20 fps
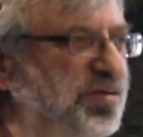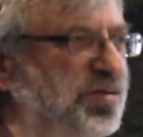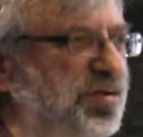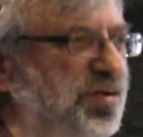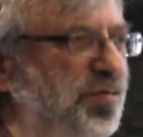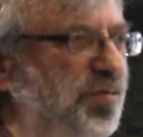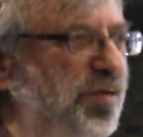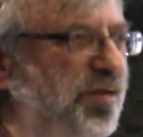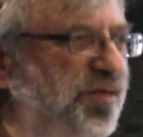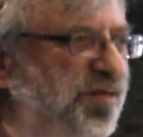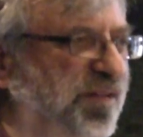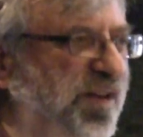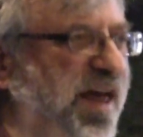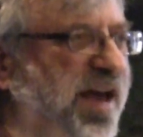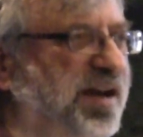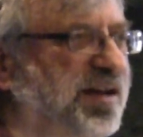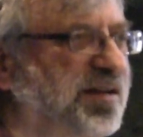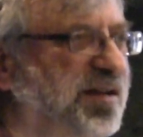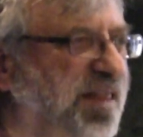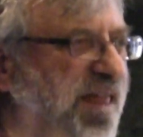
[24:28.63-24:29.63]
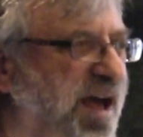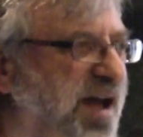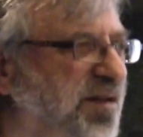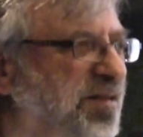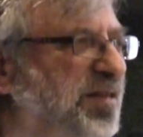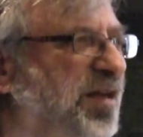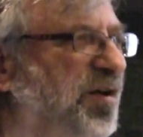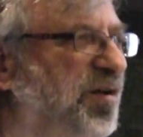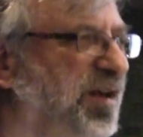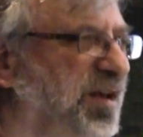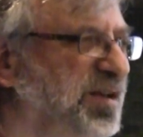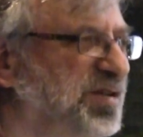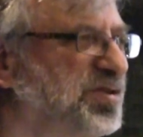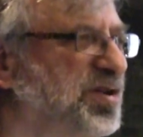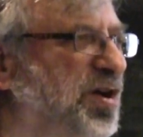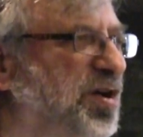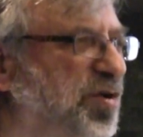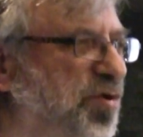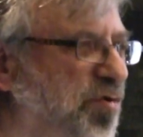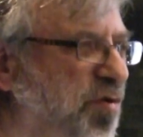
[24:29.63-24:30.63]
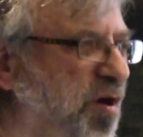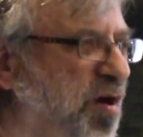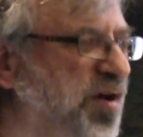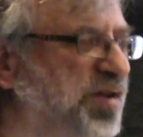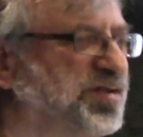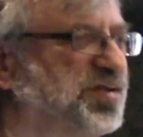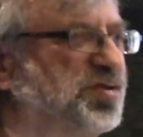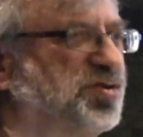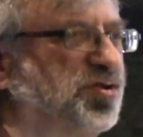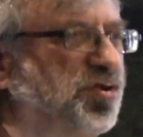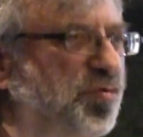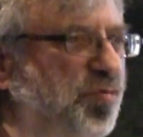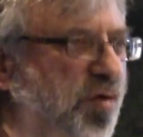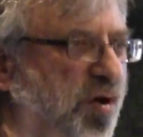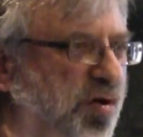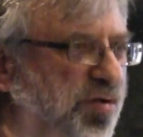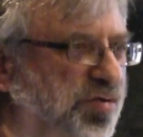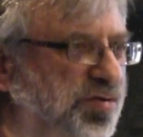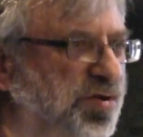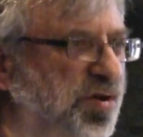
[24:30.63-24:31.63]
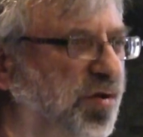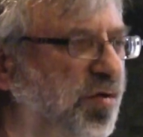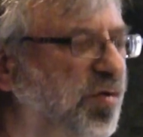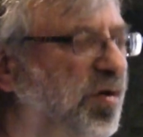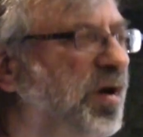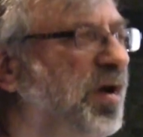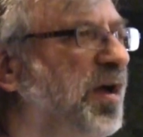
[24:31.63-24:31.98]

to reflect that there is across Toronto